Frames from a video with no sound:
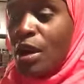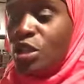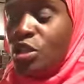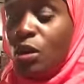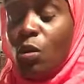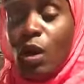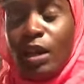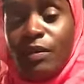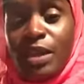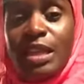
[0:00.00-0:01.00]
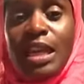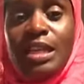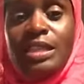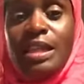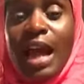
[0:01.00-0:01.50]
So one of the
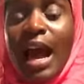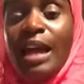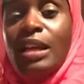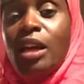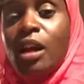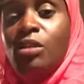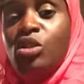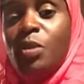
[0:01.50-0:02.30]
things that I encourage